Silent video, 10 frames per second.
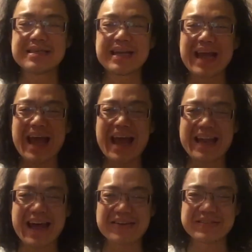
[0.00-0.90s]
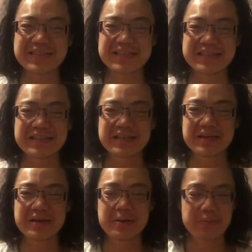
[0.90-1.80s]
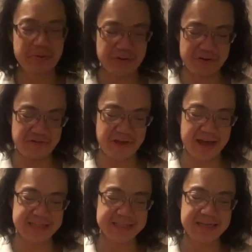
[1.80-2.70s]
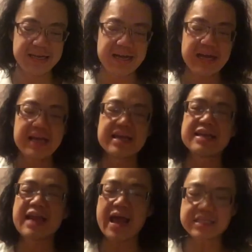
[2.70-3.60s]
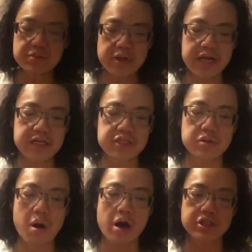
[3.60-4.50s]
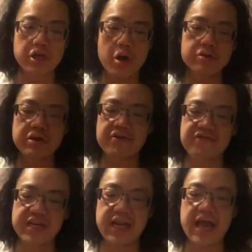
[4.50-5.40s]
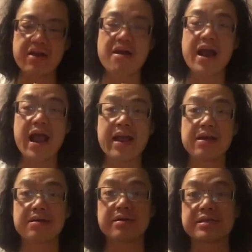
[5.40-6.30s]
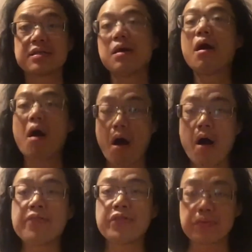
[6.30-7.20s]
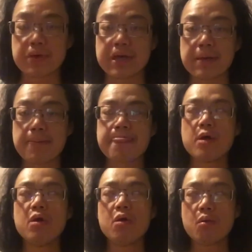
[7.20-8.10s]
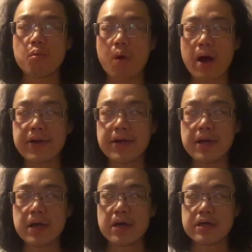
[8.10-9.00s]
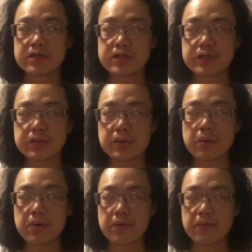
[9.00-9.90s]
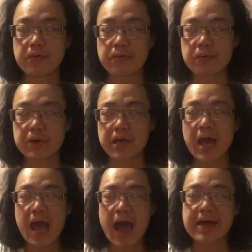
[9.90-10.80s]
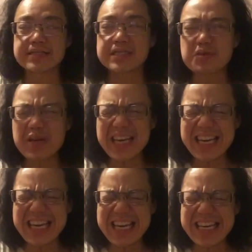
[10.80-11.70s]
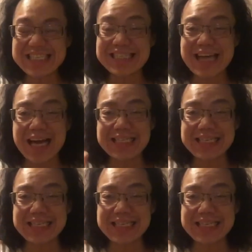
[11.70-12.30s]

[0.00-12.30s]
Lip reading: and out. Perfect. Next, we're going to do our toes, our feet, and our ankles on 3. 1, 2, 3. And squeeze. Tight,